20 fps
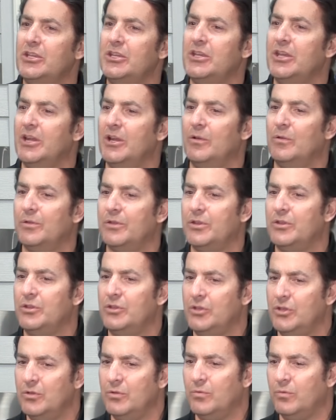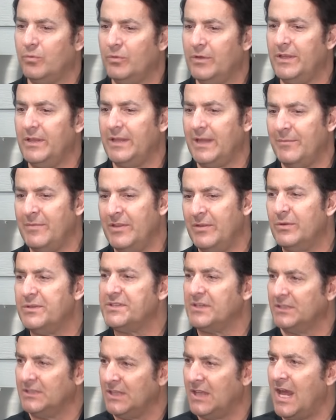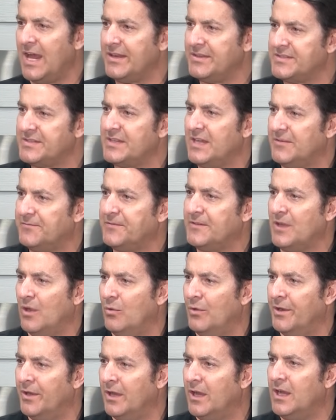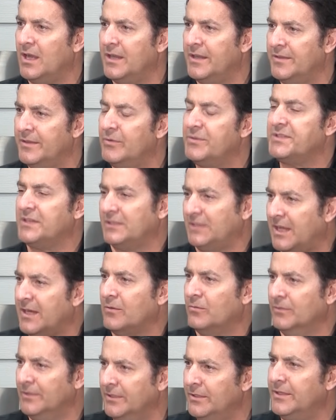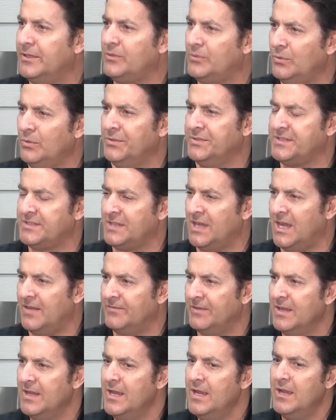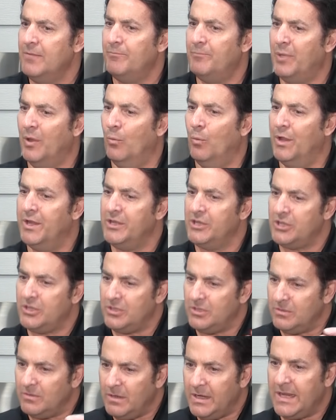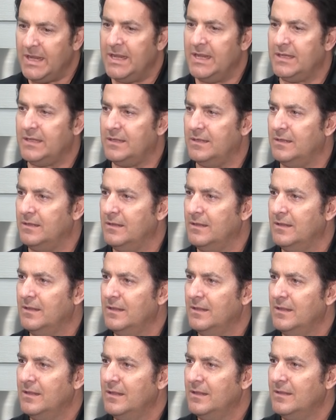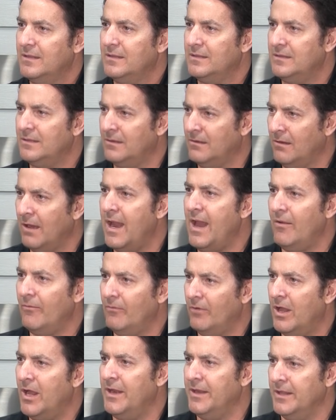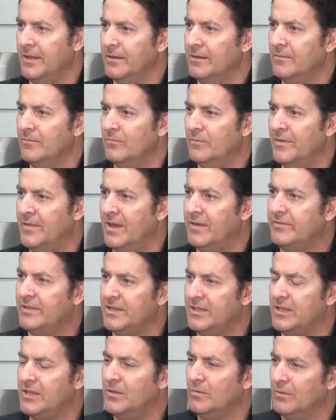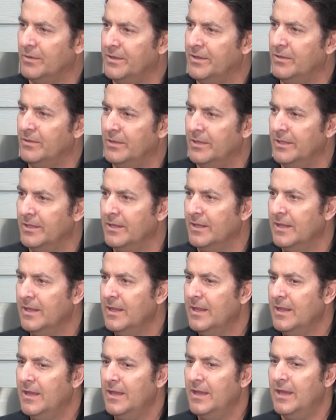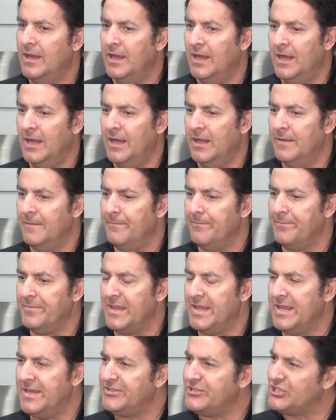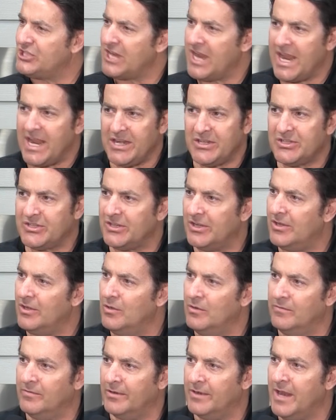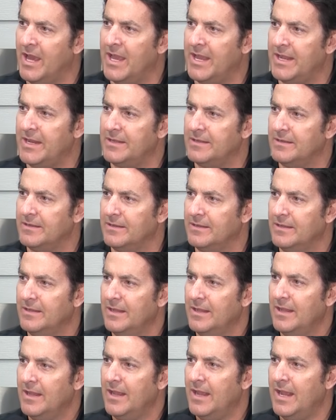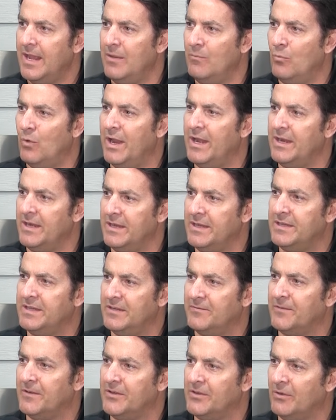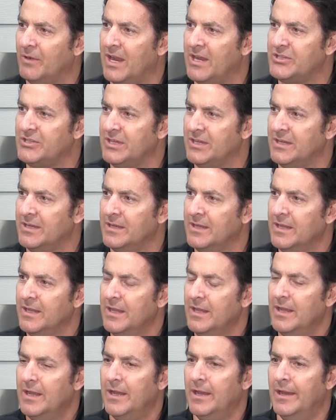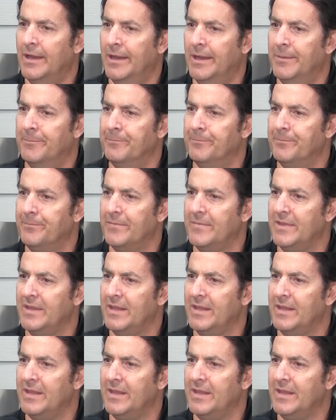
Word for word: you know, you really, I mean, there was a lot of stuff going on and there was a lot of really cool stuff. But when you hit the ground running with everything you were doing, uh, it changed overnight yeah. and went in a different direction. Um,